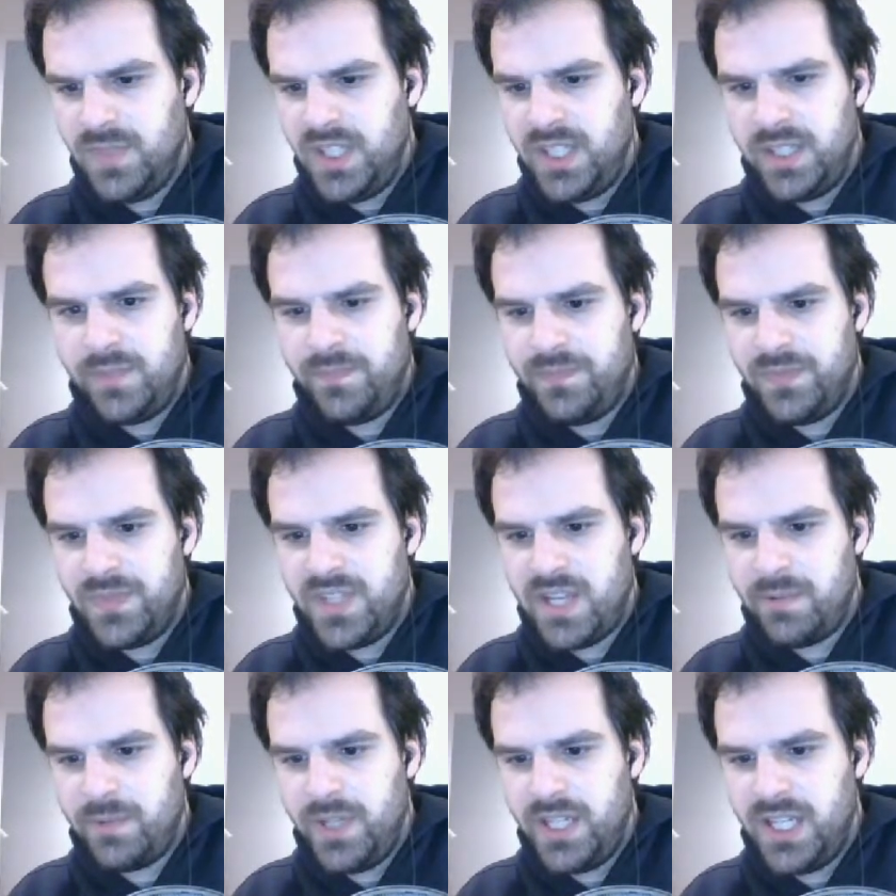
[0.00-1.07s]
yeah,
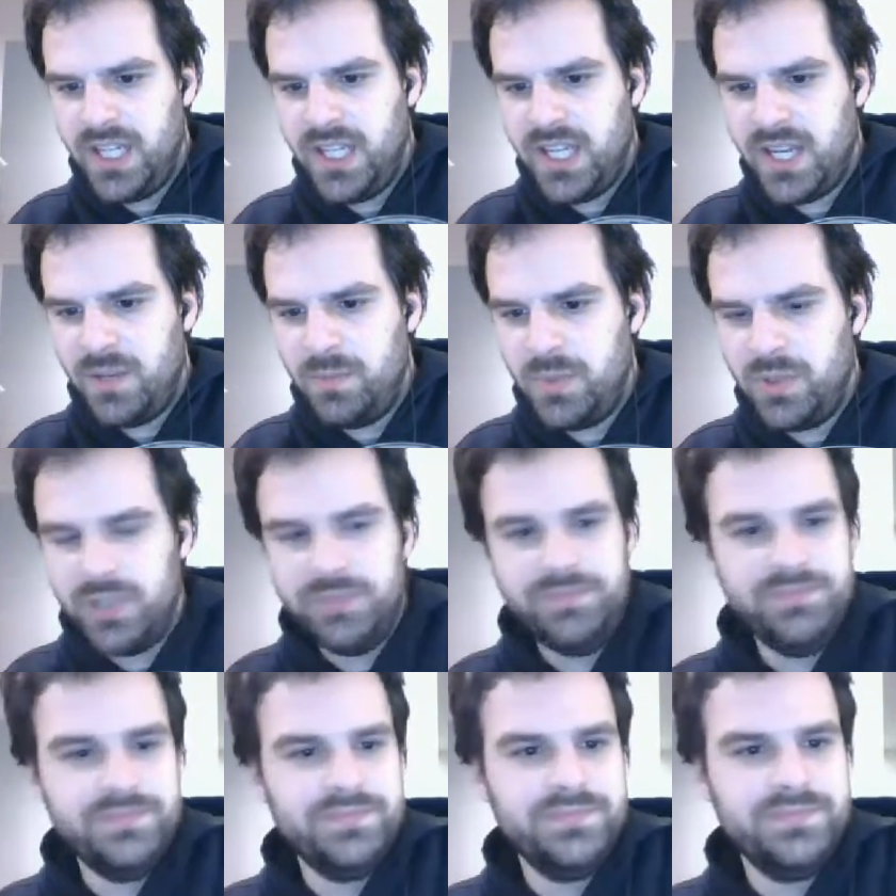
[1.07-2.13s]
it's not reading any output,